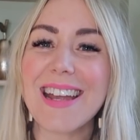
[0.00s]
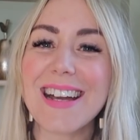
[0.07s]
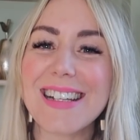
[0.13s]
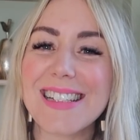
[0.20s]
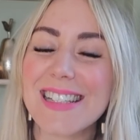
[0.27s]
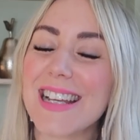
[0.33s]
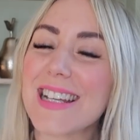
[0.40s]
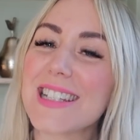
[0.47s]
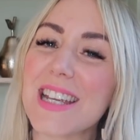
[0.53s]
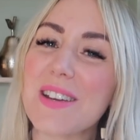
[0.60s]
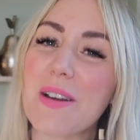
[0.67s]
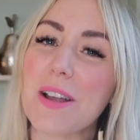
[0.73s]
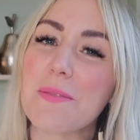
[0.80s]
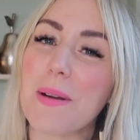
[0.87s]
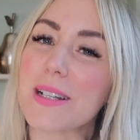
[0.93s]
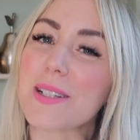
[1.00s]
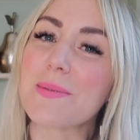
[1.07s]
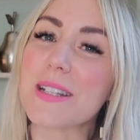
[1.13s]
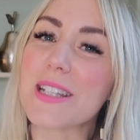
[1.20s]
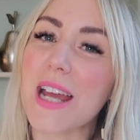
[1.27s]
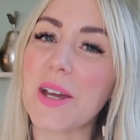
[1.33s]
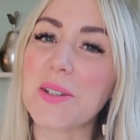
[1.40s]
guys, it's SJ, welcome back to
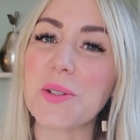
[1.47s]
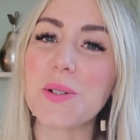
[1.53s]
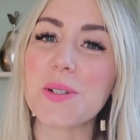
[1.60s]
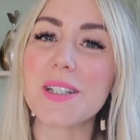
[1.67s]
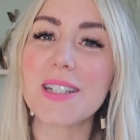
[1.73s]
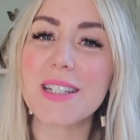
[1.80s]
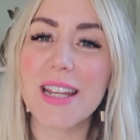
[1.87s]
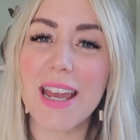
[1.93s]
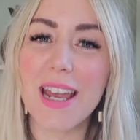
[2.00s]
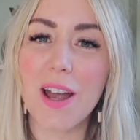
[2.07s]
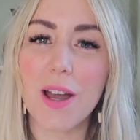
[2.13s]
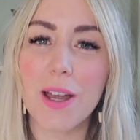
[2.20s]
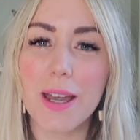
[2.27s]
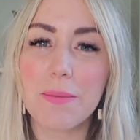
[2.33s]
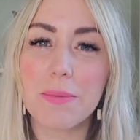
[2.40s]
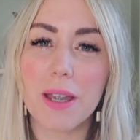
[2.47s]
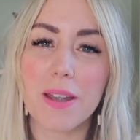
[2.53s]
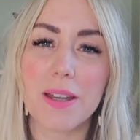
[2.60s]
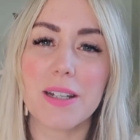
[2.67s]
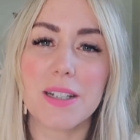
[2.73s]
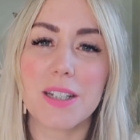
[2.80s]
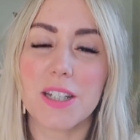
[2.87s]
my channel. Today I am
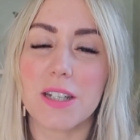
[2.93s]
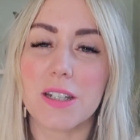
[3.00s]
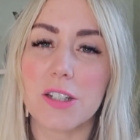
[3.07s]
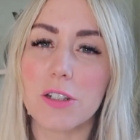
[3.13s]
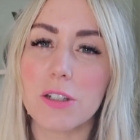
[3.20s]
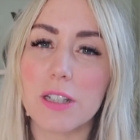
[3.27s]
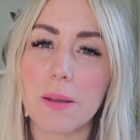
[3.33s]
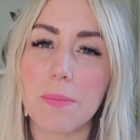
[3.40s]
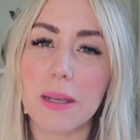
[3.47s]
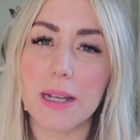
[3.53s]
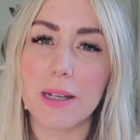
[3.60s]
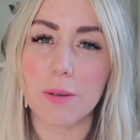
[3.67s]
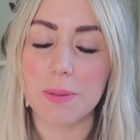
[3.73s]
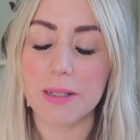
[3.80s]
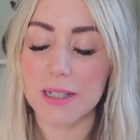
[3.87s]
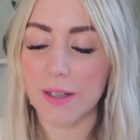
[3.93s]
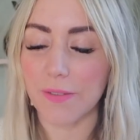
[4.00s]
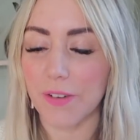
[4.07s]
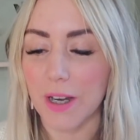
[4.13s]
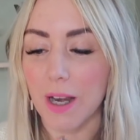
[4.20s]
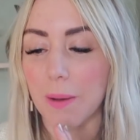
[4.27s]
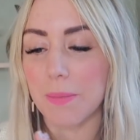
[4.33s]
going to do something a little bit
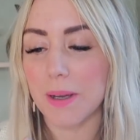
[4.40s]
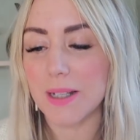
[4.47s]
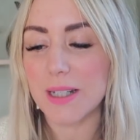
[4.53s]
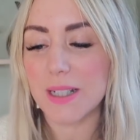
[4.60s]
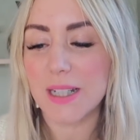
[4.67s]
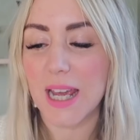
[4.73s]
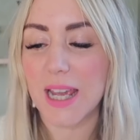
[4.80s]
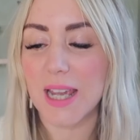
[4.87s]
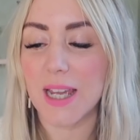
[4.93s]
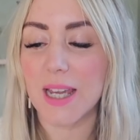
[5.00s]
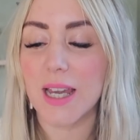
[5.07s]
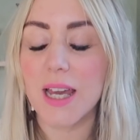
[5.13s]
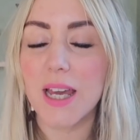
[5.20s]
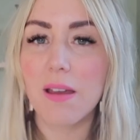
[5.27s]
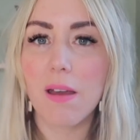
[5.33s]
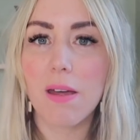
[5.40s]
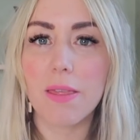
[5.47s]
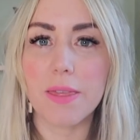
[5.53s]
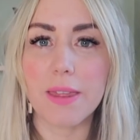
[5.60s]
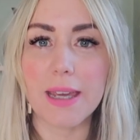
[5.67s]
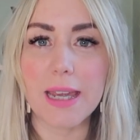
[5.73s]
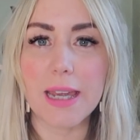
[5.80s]
different. I'm gonna take
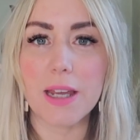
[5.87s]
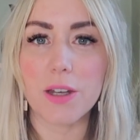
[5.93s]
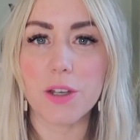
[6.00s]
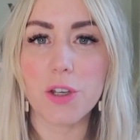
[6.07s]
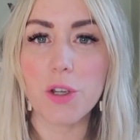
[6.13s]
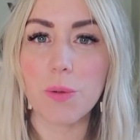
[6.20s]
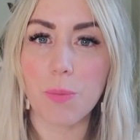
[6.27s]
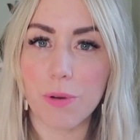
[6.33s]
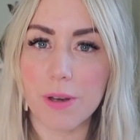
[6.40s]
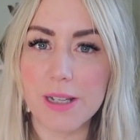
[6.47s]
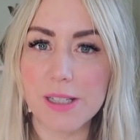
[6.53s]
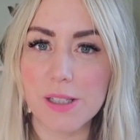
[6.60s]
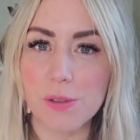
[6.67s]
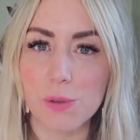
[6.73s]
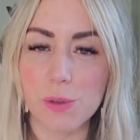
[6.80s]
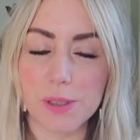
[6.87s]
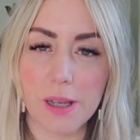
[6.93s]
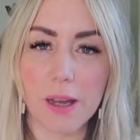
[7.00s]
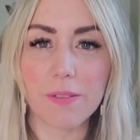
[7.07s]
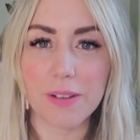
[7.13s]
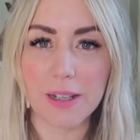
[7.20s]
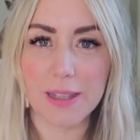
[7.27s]
the new preschool
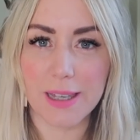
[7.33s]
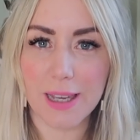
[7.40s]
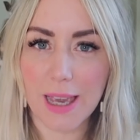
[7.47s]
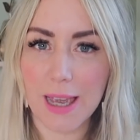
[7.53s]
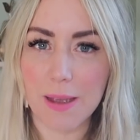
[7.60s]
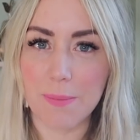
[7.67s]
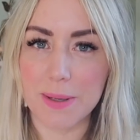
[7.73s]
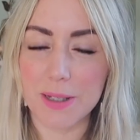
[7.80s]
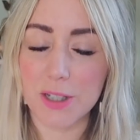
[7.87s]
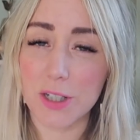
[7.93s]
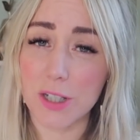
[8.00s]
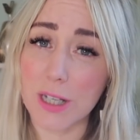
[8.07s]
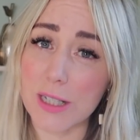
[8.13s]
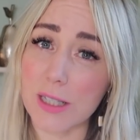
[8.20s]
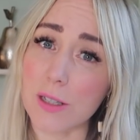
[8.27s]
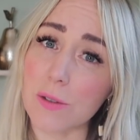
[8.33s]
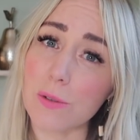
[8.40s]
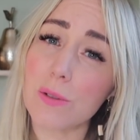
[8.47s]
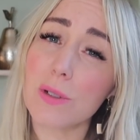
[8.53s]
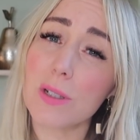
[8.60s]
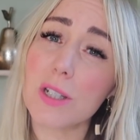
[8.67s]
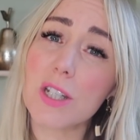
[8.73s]
survey that Kate Middleton has
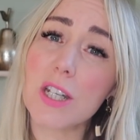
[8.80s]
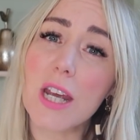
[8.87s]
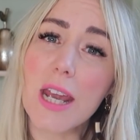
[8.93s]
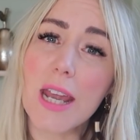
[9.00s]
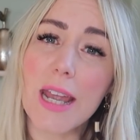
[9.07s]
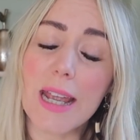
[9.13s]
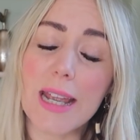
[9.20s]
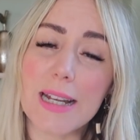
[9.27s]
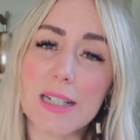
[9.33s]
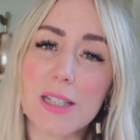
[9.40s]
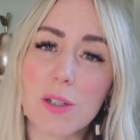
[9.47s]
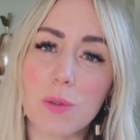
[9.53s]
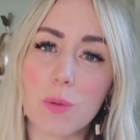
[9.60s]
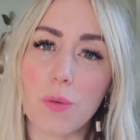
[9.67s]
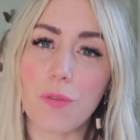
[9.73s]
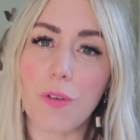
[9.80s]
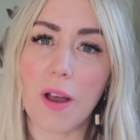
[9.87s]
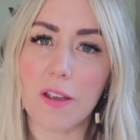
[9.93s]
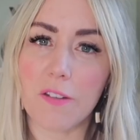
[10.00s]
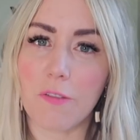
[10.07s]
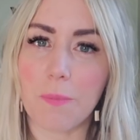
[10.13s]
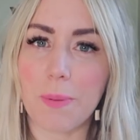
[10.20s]
launched. It is called
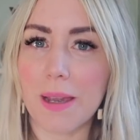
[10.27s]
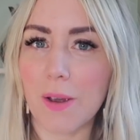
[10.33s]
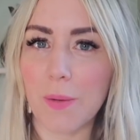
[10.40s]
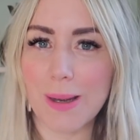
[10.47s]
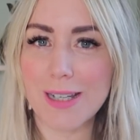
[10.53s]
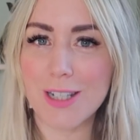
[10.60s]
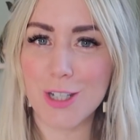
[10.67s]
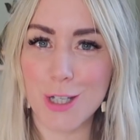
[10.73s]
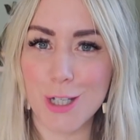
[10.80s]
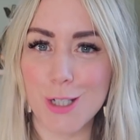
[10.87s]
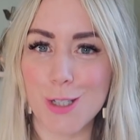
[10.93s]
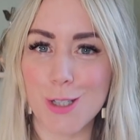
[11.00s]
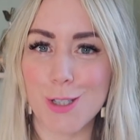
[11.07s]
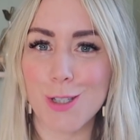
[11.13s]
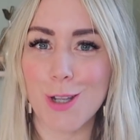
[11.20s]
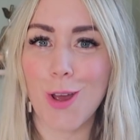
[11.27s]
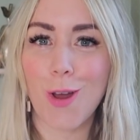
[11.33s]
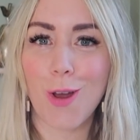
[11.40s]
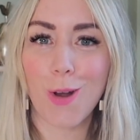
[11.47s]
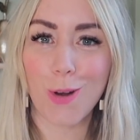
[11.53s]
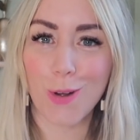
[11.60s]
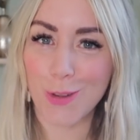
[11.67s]
5 Big Questions
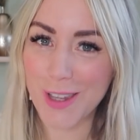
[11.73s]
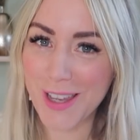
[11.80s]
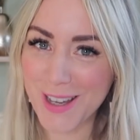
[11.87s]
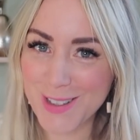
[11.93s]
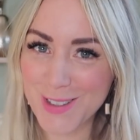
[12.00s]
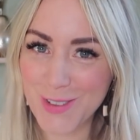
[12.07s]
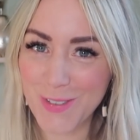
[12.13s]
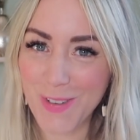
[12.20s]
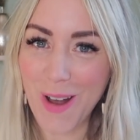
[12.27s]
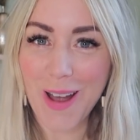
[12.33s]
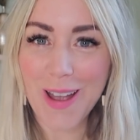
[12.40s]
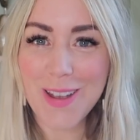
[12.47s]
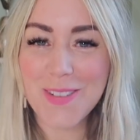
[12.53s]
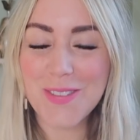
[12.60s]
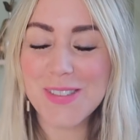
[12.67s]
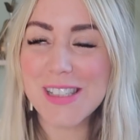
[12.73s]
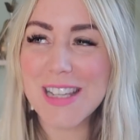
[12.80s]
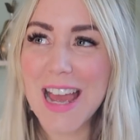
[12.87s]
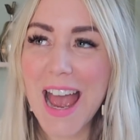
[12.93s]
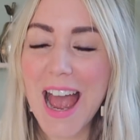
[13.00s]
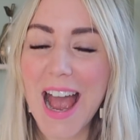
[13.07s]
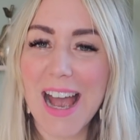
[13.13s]
on the Under 5's,
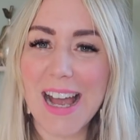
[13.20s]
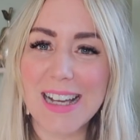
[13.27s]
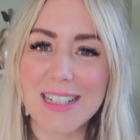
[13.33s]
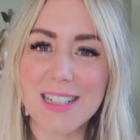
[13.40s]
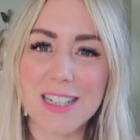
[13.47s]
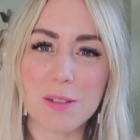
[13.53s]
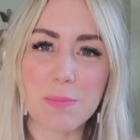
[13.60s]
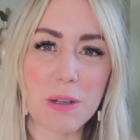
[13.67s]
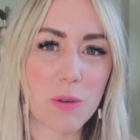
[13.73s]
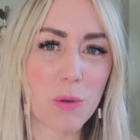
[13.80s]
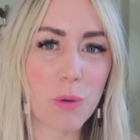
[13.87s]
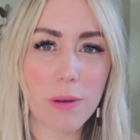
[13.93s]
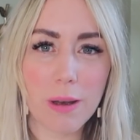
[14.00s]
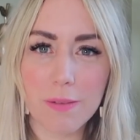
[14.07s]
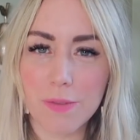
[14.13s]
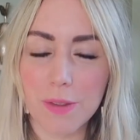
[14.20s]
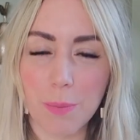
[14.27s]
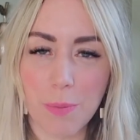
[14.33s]
and it's been all over